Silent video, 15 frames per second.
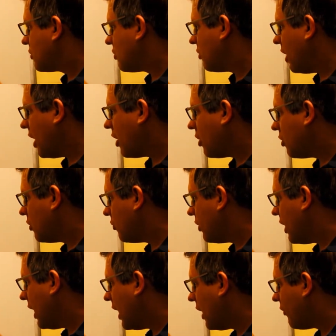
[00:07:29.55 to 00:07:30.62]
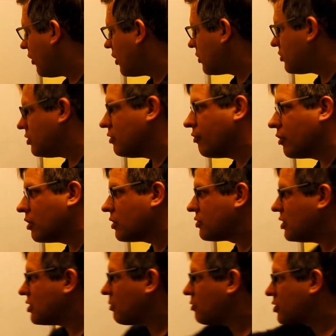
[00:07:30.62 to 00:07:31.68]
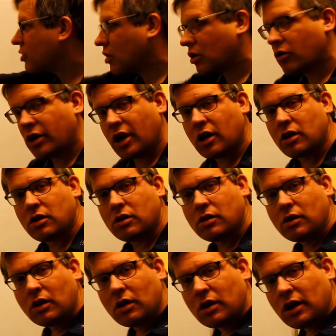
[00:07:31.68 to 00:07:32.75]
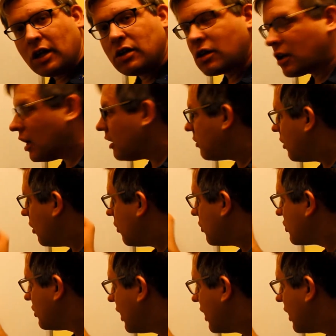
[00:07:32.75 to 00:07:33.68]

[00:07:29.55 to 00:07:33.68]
So now we have our two vertices. I'm just going to go ahead and indicate those